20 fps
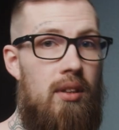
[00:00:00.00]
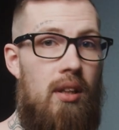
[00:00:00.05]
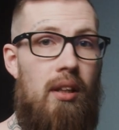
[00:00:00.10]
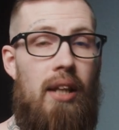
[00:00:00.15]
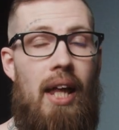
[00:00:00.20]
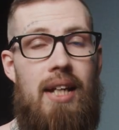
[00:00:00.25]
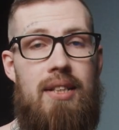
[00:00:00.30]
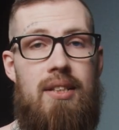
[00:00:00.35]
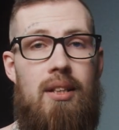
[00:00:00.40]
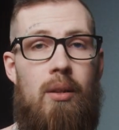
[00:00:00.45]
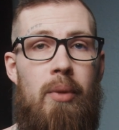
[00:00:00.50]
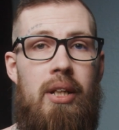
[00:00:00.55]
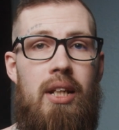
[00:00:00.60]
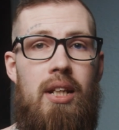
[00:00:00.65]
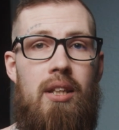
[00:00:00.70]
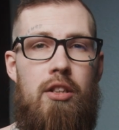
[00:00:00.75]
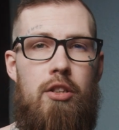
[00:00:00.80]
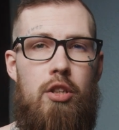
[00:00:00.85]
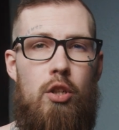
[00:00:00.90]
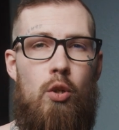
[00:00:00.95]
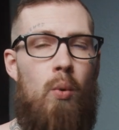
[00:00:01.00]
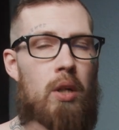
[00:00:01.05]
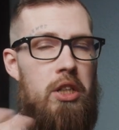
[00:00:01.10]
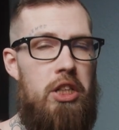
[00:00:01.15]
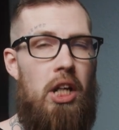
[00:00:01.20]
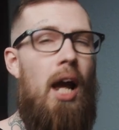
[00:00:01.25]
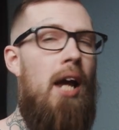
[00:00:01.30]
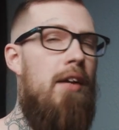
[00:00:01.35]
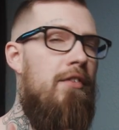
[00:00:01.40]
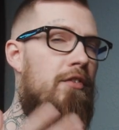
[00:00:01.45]
The last thing we need to do, which
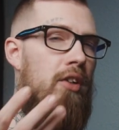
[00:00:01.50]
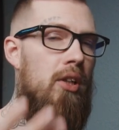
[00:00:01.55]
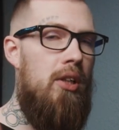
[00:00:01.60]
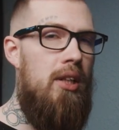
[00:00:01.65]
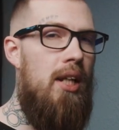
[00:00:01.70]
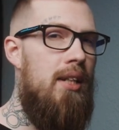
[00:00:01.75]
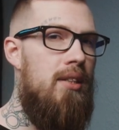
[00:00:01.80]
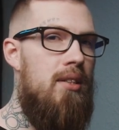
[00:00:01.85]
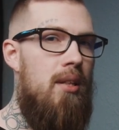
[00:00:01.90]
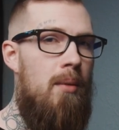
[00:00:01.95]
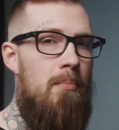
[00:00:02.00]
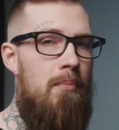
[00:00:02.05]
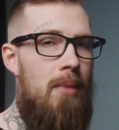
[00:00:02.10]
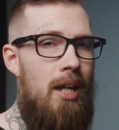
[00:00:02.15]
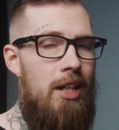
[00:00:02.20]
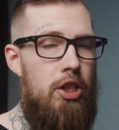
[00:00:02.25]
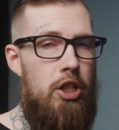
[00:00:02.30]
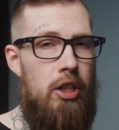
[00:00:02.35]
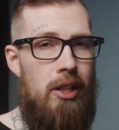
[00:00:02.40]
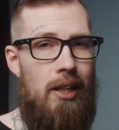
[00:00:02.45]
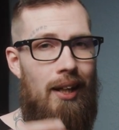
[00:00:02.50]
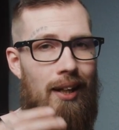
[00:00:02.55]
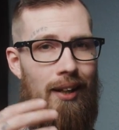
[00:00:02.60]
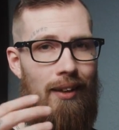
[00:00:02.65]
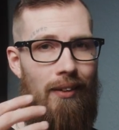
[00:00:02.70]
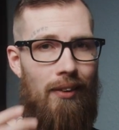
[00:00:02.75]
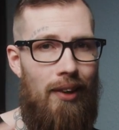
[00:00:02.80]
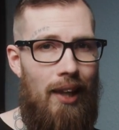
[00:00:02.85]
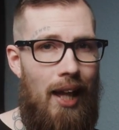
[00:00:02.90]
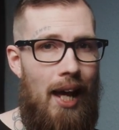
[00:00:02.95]
I forget to mention a
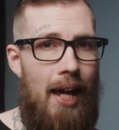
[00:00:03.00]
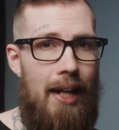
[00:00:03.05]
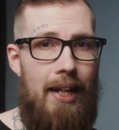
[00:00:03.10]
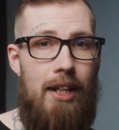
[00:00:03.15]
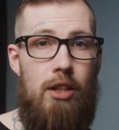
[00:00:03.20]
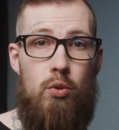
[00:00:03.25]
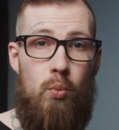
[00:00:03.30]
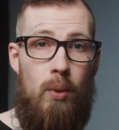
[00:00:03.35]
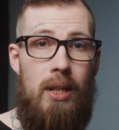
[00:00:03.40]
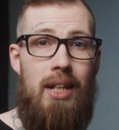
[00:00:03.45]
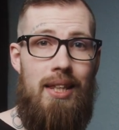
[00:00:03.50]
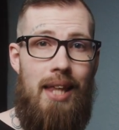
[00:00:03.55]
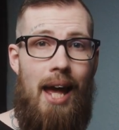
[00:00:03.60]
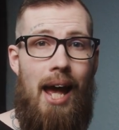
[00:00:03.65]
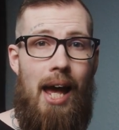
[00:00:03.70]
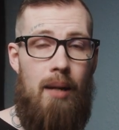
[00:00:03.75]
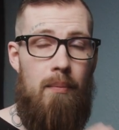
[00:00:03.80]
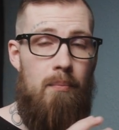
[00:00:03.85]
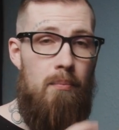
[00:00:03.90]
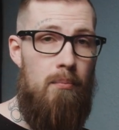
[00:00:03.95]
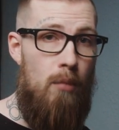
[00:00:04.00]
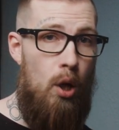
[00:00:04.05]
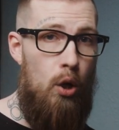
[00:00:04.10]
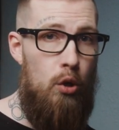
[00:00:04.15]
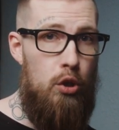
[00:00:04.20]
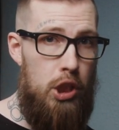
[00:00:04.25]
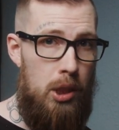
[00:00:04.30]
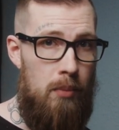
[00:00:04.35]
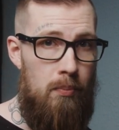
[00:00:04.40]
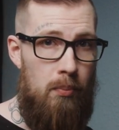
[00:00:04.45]
lot, is we need to add
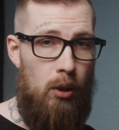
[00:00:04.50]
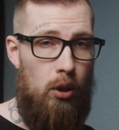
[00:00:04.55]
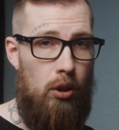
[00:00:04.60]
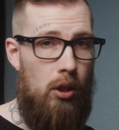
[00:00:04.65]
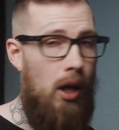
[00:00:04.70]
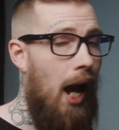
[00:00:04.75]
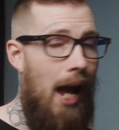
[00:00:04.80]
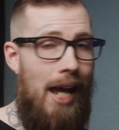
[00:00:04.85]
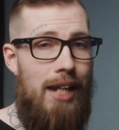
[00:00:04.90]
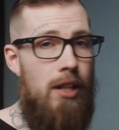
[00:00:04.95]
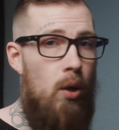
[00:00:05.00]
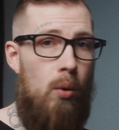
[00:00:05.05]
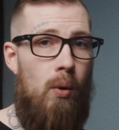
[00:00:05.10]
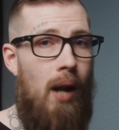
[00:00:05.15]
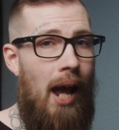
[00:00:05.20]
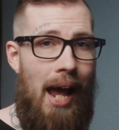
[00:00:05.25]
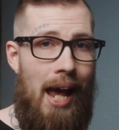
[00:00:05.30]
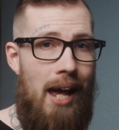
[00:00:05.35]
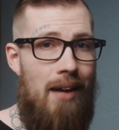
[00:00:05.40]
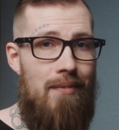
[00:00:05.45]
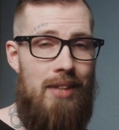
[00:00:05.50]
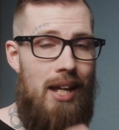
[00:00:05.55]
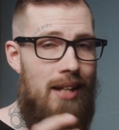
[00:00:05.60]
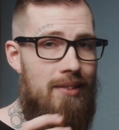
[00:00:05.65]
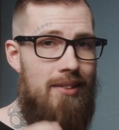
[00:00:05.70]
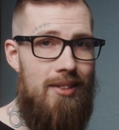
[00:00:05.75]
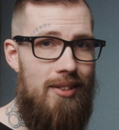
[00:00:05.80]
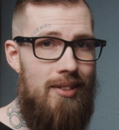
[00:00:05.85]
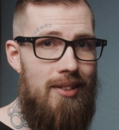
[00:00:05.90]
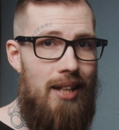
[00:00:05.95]
motion blur. I don't have that
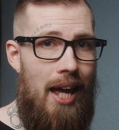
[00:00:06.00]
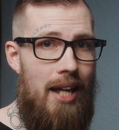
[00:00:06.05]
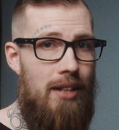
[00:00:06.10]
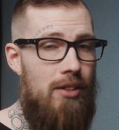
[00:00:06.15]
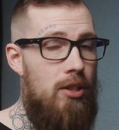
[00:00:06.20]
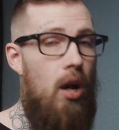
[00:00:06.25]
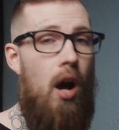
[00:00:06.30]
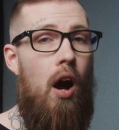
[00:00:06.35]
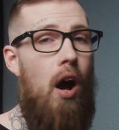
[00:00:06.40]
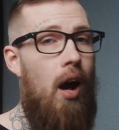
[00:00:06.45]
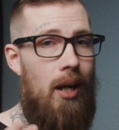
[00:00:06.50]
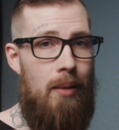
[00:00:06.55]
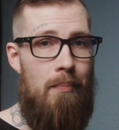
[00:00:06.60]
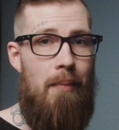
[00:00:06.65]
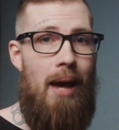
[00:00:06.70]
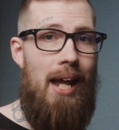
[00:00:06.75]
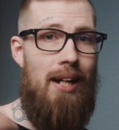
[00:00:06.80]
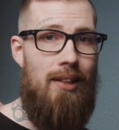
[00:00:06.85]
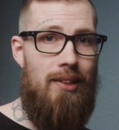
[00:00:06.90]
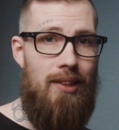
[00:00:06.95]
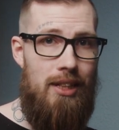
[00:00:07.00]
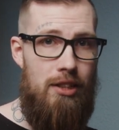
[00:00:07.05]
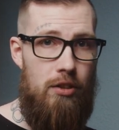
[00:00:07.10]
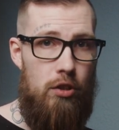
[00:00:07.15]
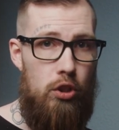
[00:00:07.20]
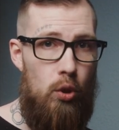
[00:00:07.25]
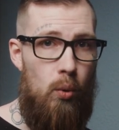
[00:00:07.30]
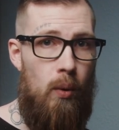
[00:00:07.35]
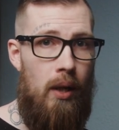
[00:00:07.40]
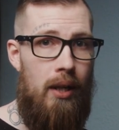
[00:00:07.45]
set to automatically
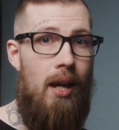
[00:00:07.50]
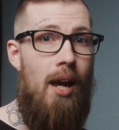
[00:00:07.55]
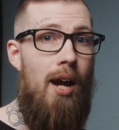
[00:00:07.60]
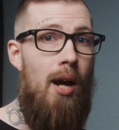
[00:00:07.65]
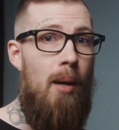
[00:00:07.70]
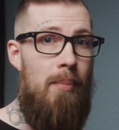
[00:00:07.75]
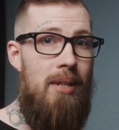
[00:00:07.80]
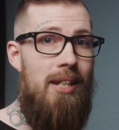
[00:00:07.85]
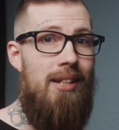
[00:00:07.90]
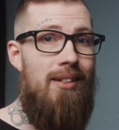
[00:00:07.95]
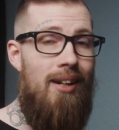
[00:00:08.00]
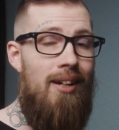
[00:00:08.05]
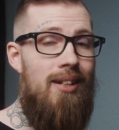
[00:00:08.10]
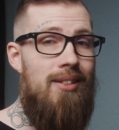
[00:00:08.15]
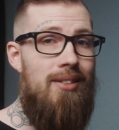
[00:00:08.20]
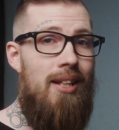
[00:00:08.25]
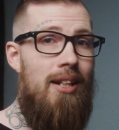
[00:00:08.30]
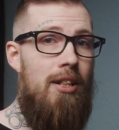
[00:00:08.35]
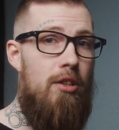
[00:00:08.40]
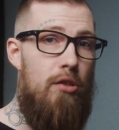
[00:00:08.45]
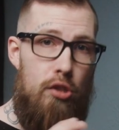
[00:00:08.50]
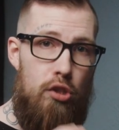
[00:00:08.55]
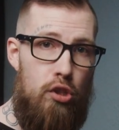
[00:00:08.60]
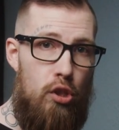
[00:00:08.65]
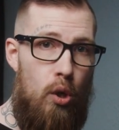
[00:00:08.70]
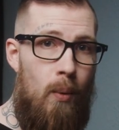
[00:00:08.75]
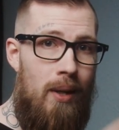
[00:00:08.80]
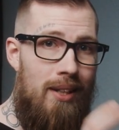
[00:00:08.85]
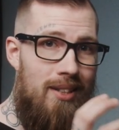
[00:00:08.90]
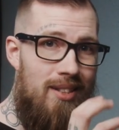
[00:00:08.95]
do it because it is
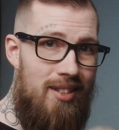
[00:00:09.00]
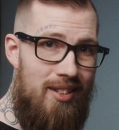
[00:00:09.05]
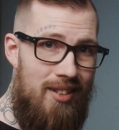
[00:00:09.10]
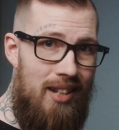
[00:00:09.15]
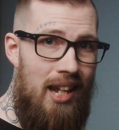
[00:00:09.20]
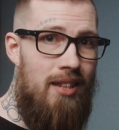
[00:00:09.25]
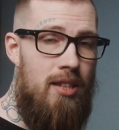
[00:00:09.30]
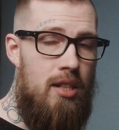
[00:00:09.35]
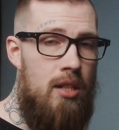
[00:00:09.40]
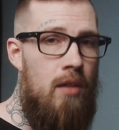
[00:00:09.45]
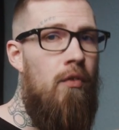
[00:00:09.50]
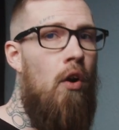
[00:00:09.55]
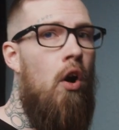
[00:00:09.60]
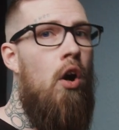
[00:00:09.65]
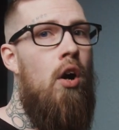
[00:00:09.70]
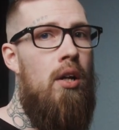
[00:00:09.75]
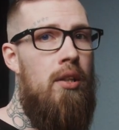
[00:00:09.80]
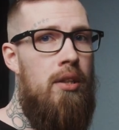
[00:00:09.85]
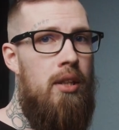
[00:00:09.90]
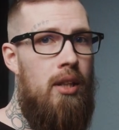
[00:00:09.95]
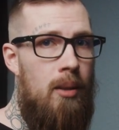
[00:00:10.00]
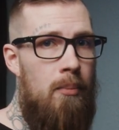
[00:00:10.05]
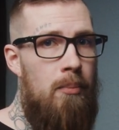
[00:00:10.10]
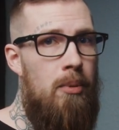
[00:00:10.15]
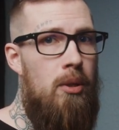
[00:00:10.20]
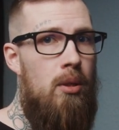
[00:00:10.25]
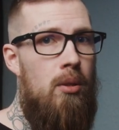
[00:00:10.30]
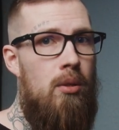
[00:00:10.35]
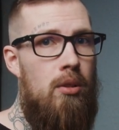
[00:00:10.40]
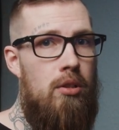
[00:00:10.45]
so extensive on the
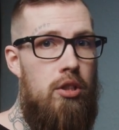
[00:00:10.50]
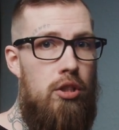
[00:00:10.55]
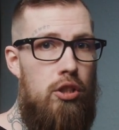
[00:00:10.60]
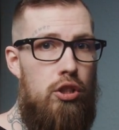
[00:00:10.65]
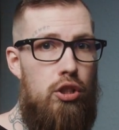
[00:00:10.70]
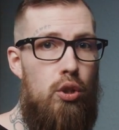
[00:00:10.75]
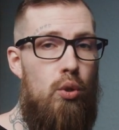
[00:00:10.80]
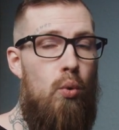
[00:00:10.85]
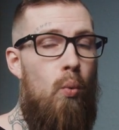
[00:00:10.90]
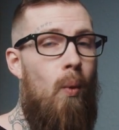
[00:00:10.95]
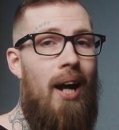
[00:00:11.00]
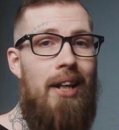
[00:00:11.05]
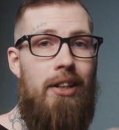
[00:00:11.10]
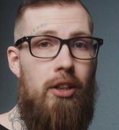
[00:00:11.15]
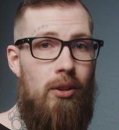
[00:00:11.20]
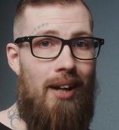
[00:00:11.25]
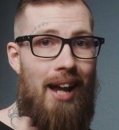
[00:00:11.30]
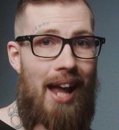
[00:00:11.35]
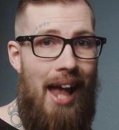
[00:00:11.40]
computer to do while you're